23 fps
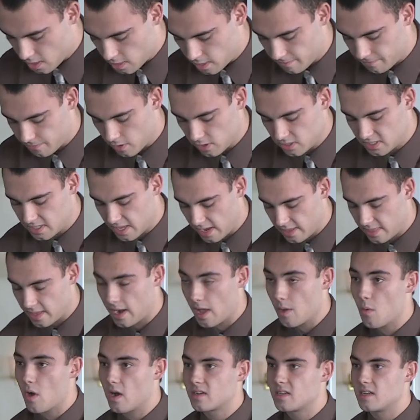The first day that
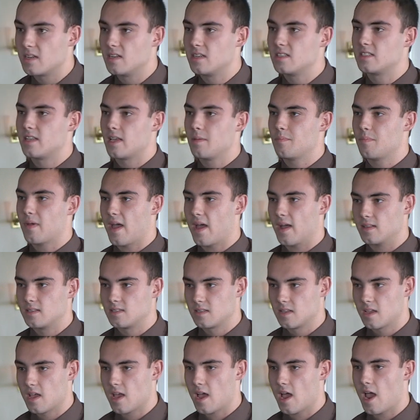I walked into St. Pat's,